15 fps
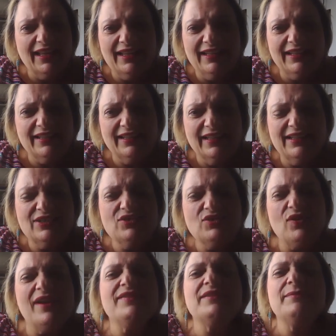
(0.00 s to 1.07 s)
it. And it
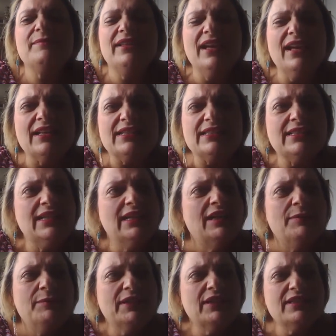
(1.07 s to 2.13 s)
drives me nuts
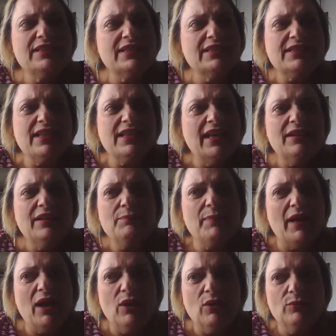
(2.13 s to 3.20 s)
because it's not
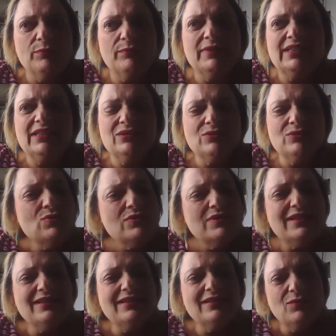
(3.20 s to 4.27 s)
about me
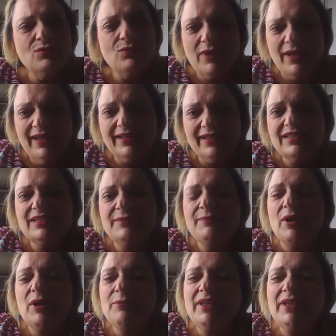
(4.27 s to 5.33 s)
losing the weight. It's
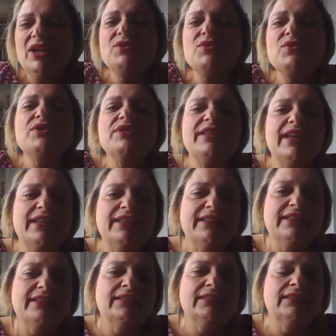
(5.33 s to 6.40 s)
about me
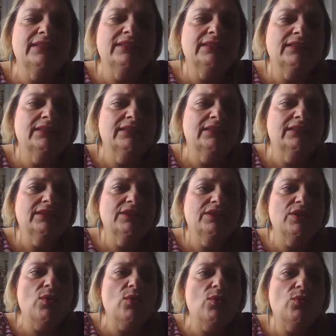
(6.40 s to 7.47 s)
understanding, you
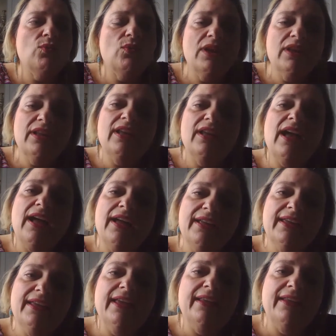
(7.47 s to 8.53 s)
know, what I
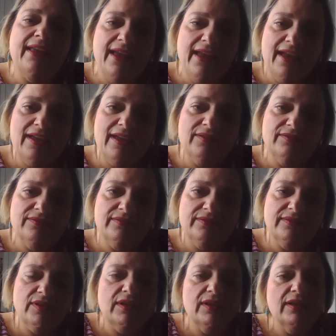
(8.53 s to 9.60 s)
can have
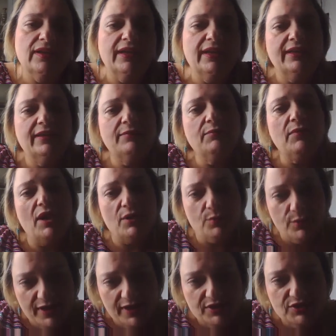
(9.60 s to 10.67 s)
in
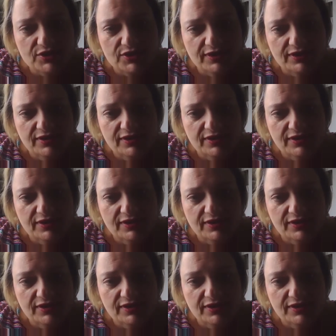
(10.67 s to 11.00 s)
moderation,